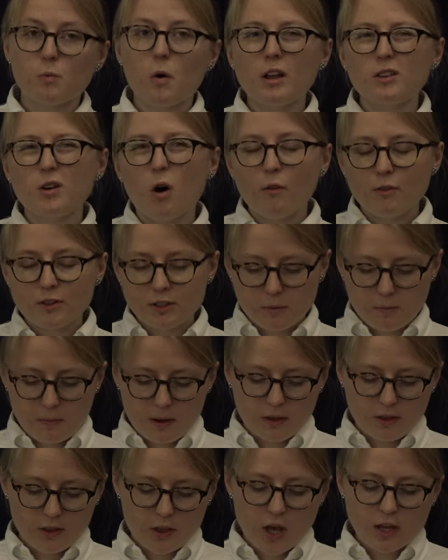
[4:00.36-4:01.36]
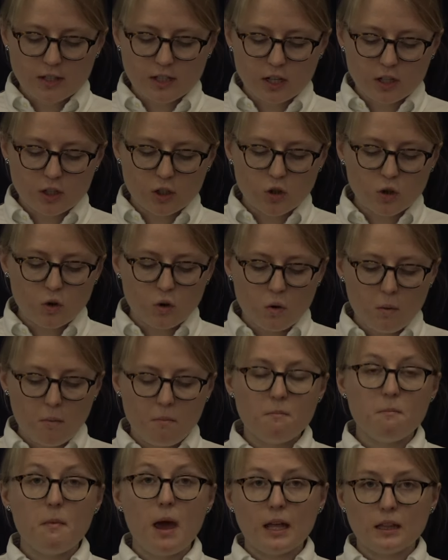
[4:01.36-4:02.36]
one officer per 32
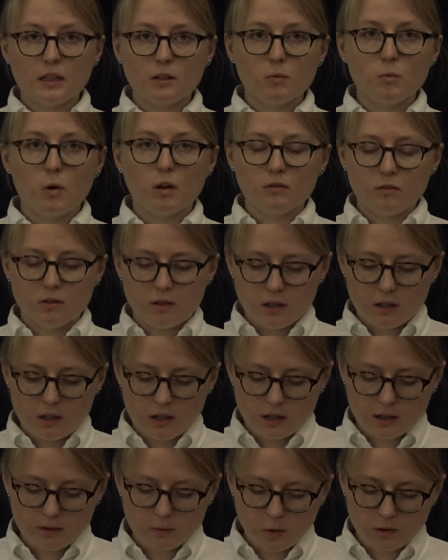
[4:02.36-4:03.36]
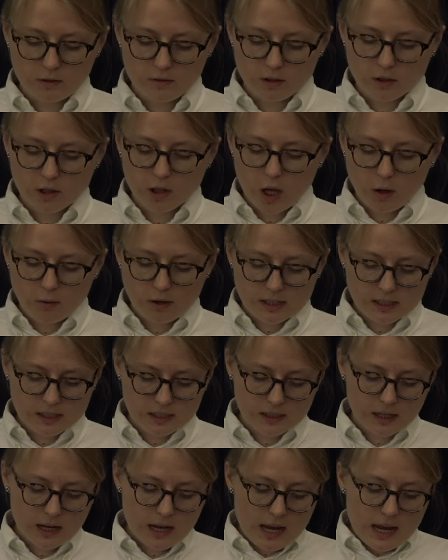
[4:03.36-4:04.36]
men, one of the
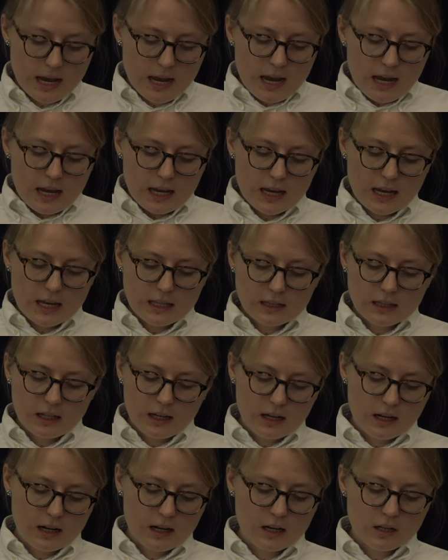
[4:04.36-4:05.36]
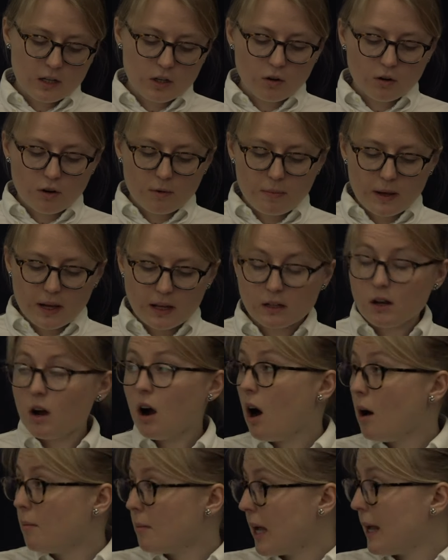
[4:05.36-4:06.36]
lowest in European
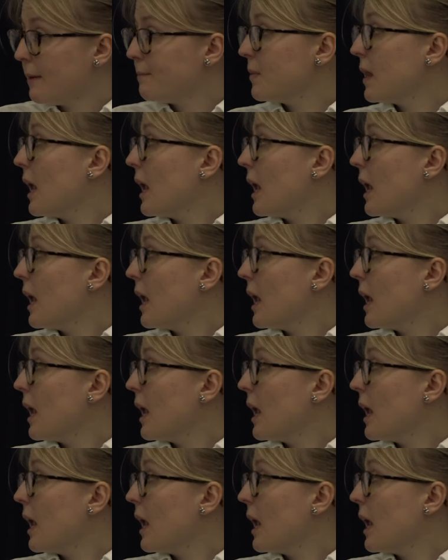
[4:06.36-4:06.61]
army.